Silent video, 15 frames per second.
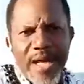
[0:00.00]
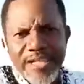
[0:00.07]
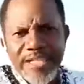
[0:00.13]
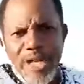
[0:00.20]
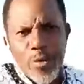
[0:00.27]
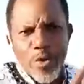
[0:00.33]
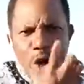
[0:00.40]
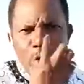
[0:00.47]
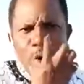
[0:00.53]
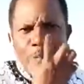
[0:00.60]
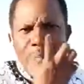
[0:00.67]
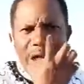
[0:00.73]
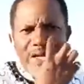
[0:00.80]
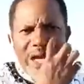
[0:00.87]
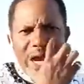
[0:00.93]
And said, we're not
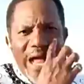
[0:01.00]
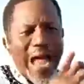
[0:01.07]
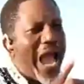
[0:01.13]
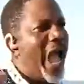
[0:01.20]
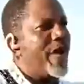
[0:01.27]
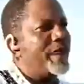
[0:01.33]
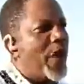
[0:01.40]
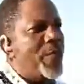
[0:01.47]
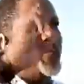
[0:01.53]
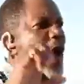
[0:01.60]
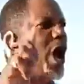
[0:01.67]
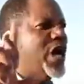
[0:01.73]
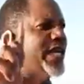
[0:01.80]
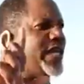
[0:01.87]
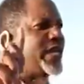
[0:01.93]
going to bow down.
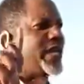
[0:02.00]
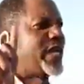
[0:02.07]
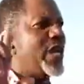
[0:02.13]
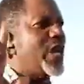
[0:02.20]
Everybody,